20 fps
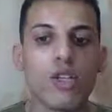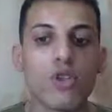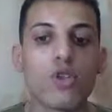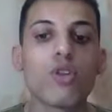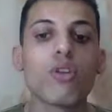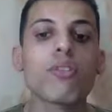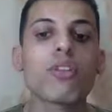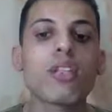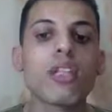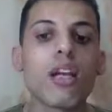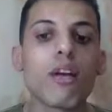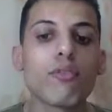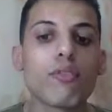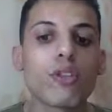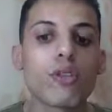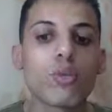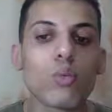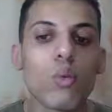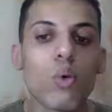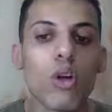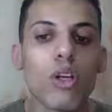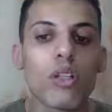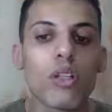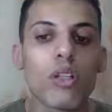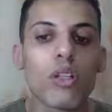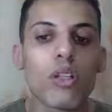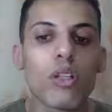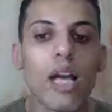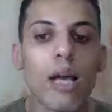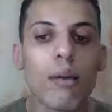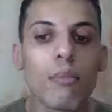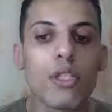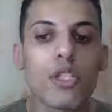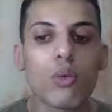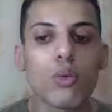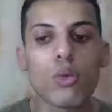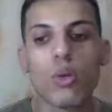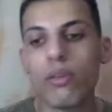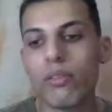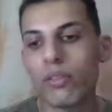Shortly afterward, a
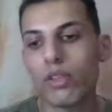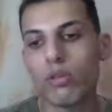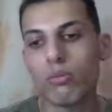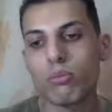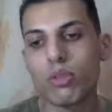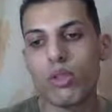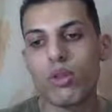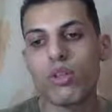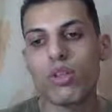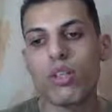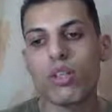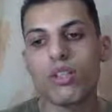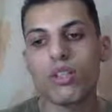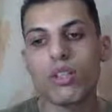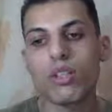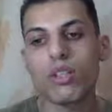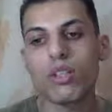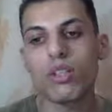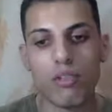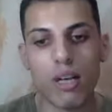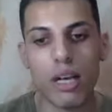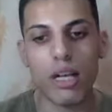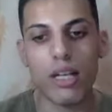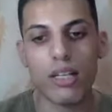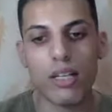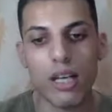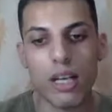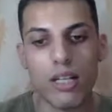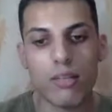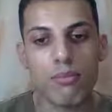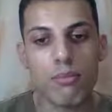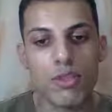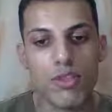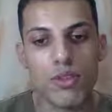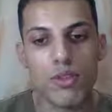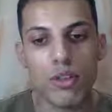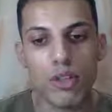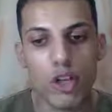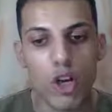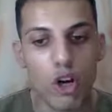Metro North commuter train hit
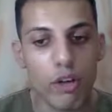Mr.